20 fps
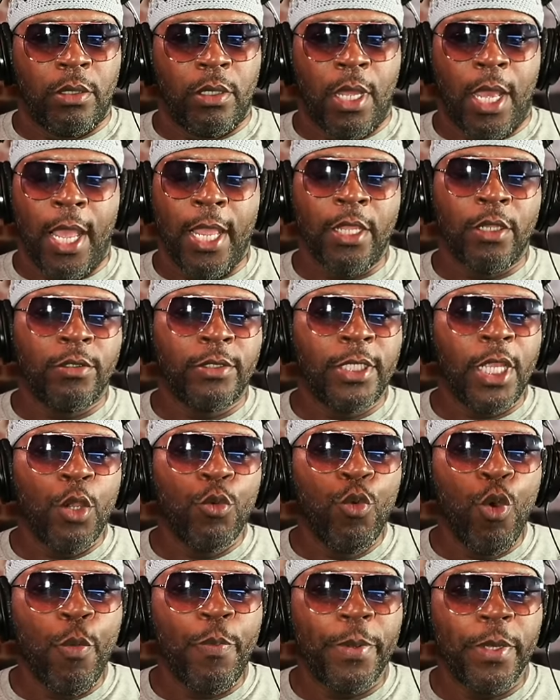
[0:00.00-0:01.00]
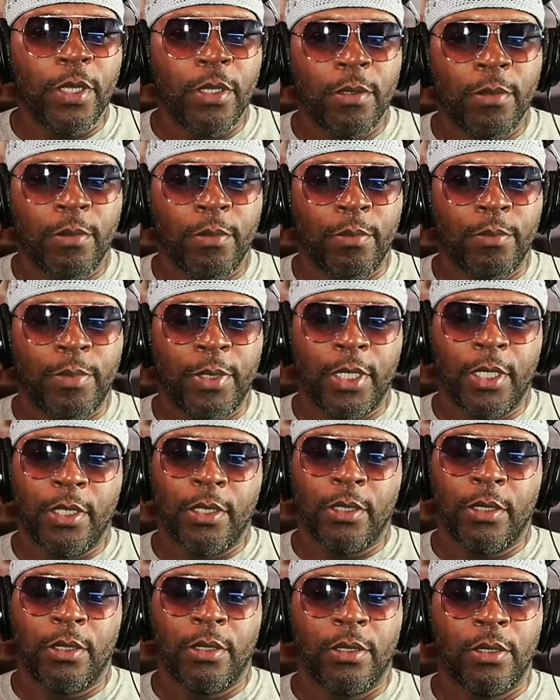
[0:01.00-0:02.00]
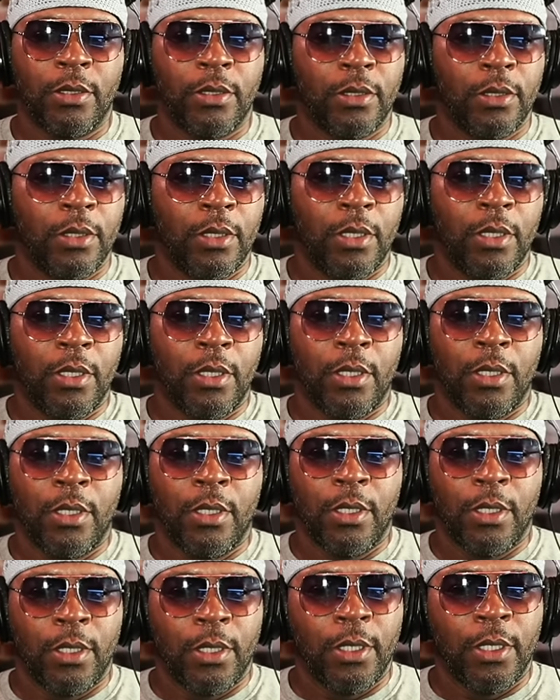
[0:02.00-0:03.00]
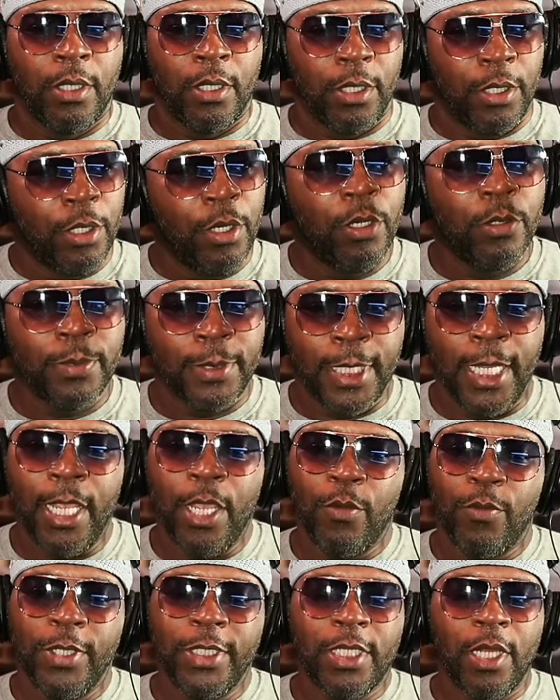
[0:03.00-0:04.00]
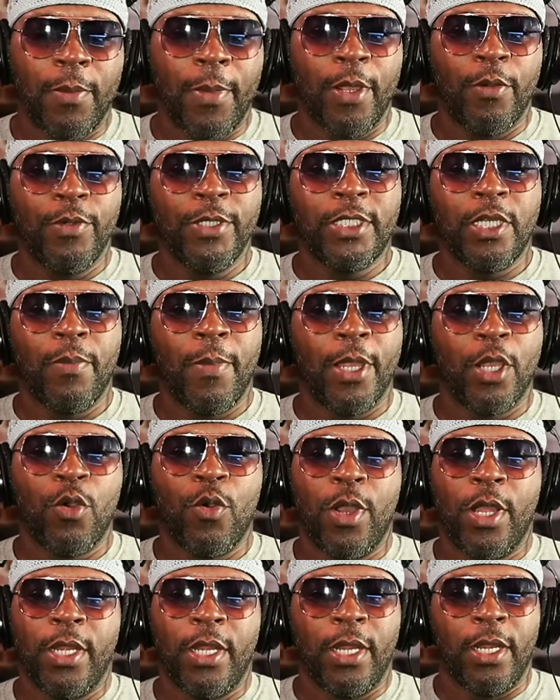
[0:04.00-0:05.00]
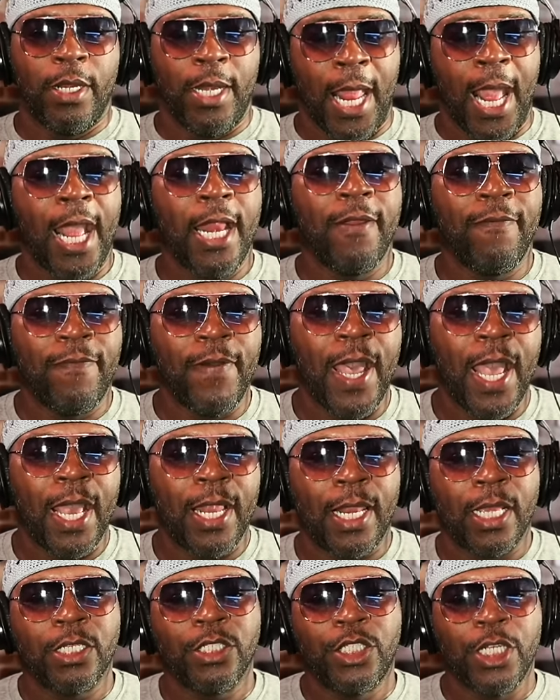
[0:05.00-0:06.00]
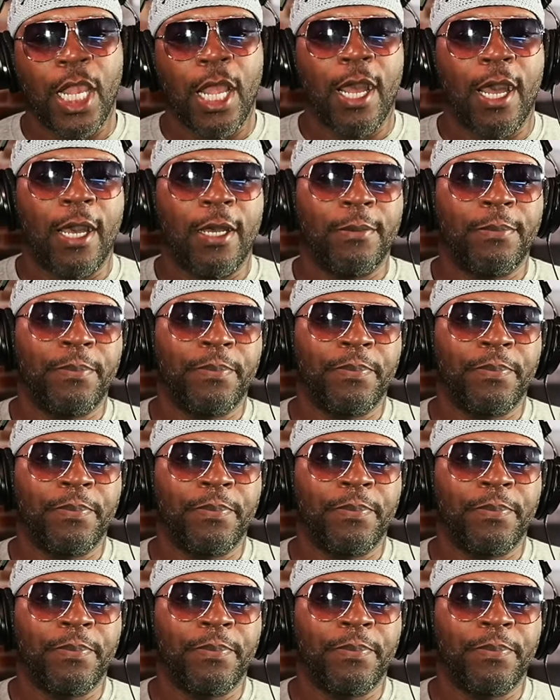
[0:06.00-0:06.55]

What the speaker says: I ain't gonna say Whoopi, but you know what I'm saying? We talking about going 9 to 5 like a job.